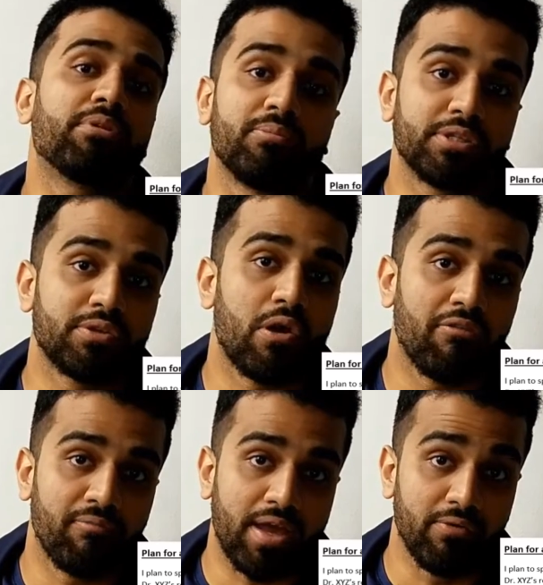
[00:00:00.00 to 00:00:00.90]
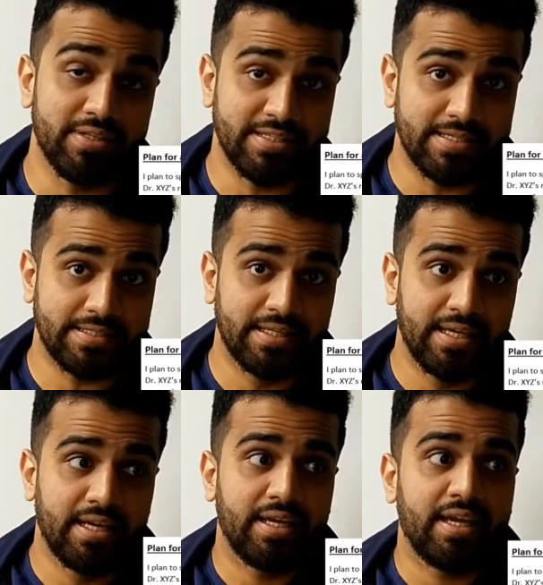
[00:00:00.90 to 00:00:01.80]
purpose of my visit.
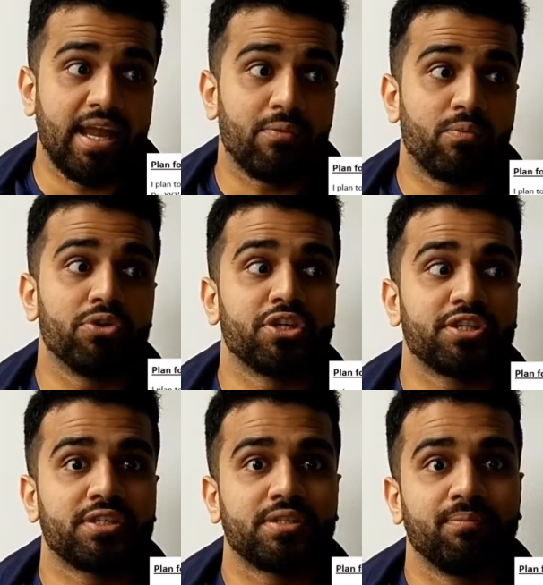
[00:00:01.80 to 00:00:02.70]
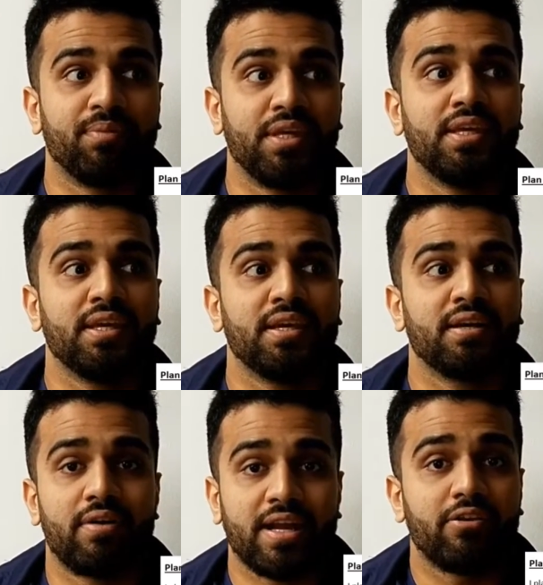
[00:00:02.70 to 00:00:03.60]
It would just be
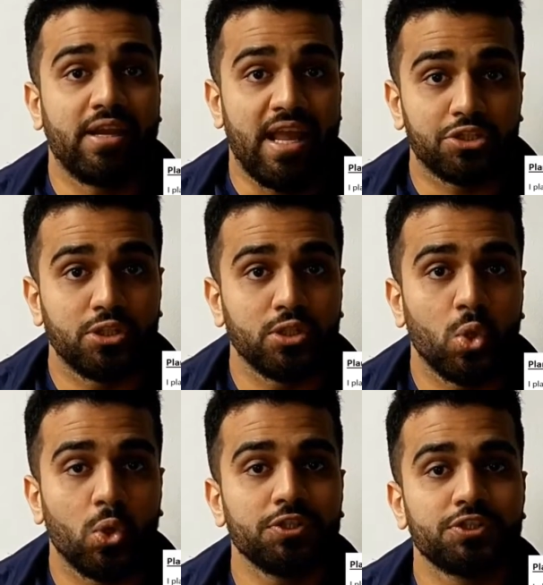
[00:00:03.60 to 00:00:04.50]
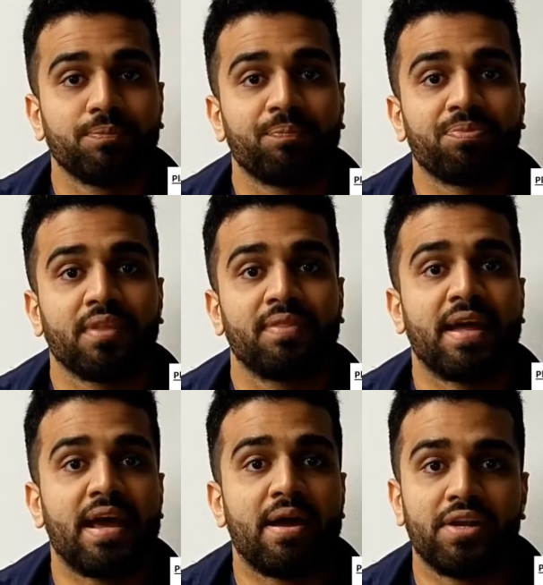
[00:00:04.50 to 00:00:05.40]
a recreational course
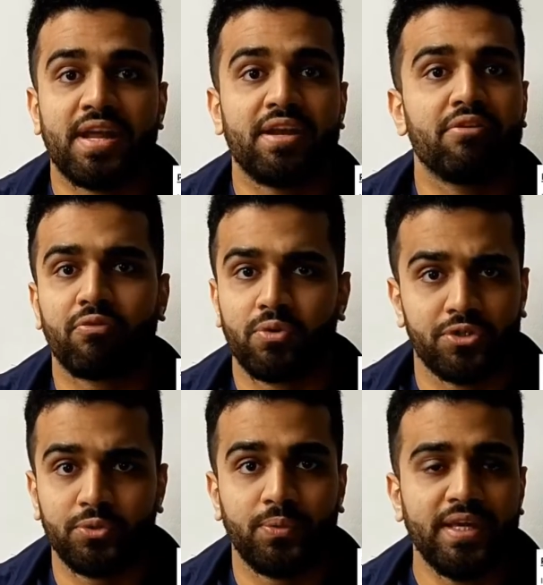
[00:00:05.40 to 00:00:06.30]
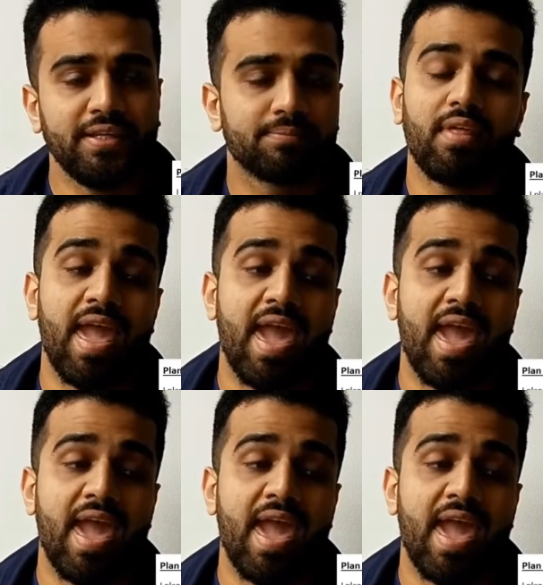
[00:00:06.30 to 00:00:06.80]
that I would attend for 2 weeks,